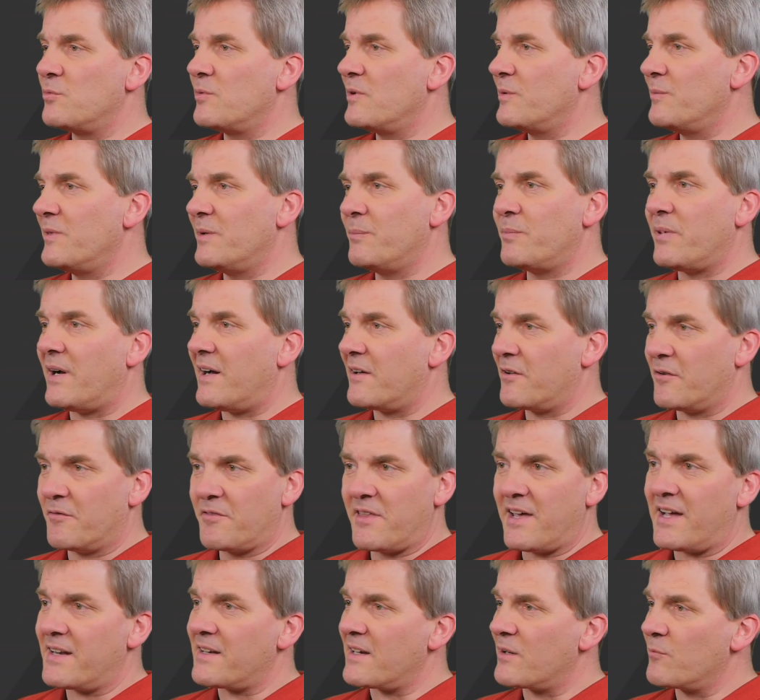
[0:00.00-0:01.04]
will be part of
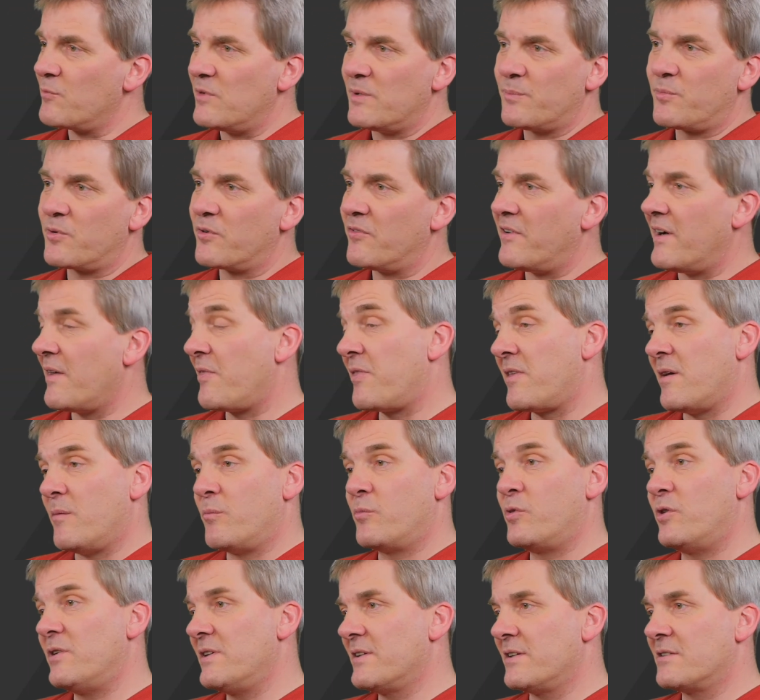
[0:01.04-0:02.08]
that and will provide their
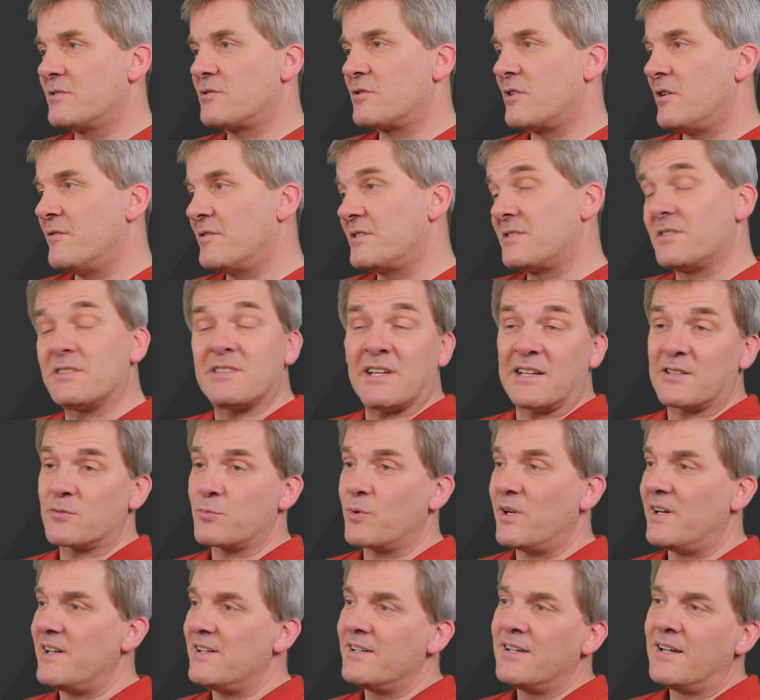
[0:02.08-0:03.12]
brilliant services as
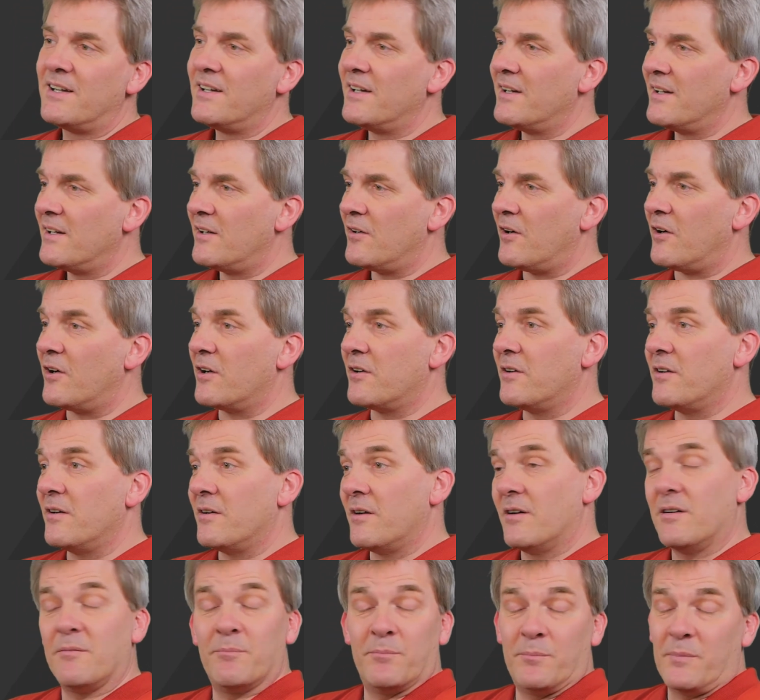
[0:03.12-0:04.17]
well on
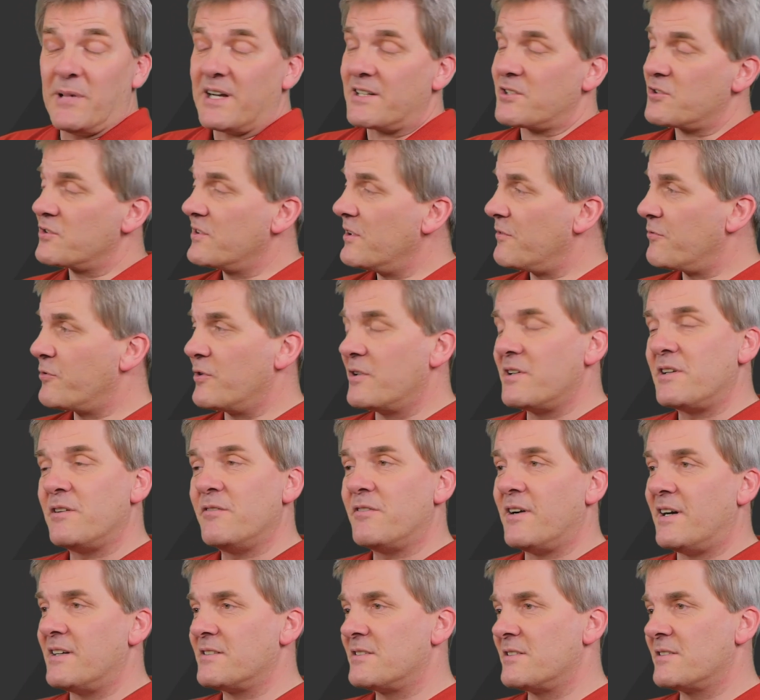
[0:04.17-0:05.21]
much different
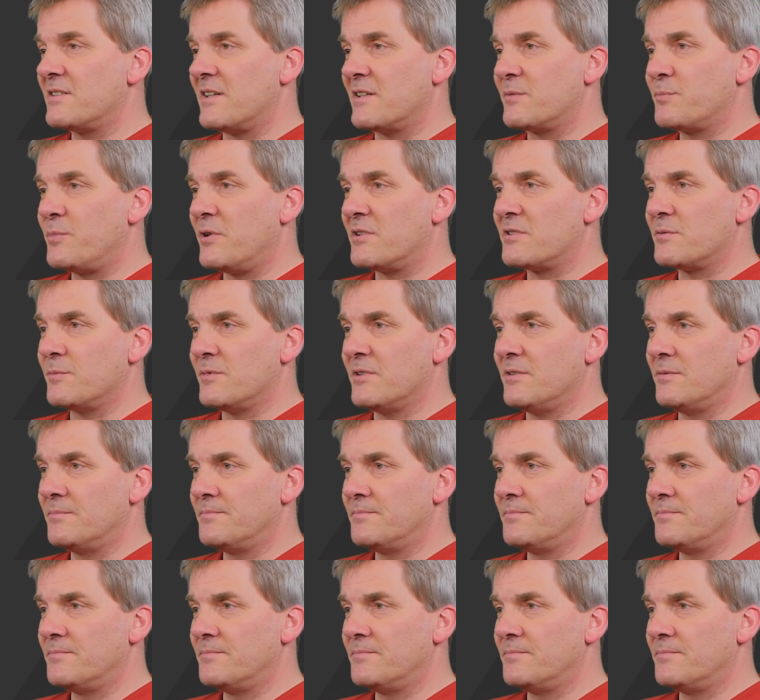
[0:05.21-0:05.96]
devices as possible.